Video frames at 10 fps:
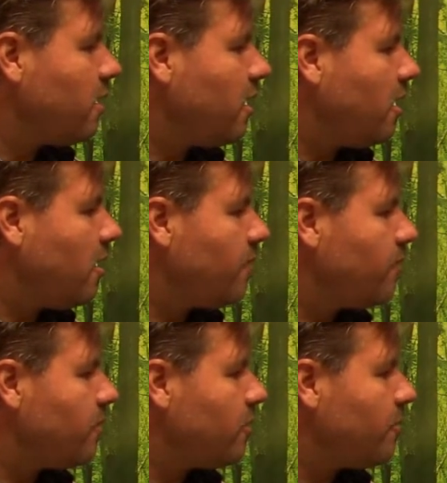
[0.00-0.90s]

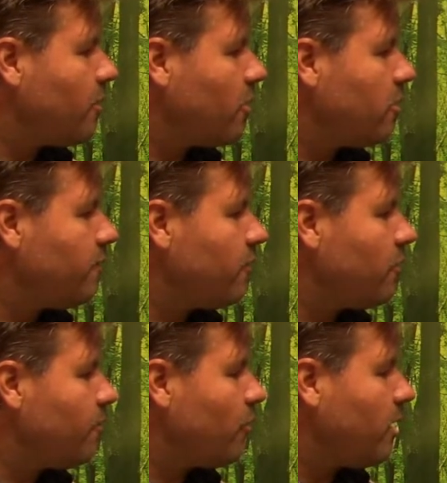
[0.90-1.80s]
the part of
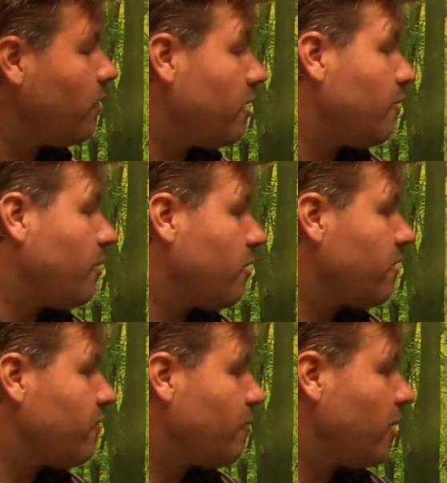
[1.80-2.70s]
your brain, one of the parts
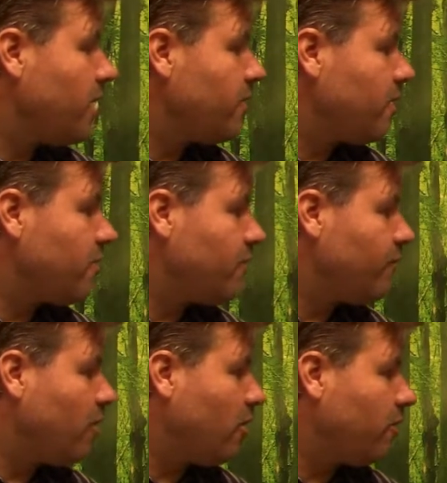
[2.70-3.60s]
of your brain that's
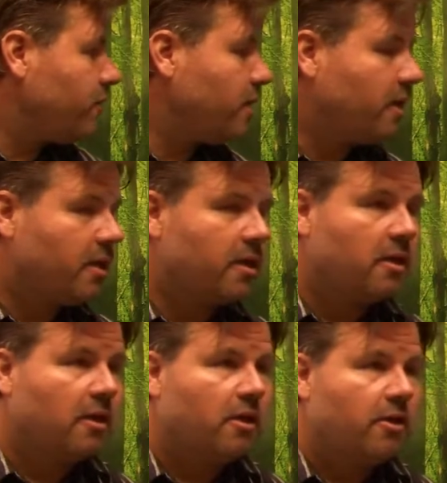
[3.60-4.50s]
involved in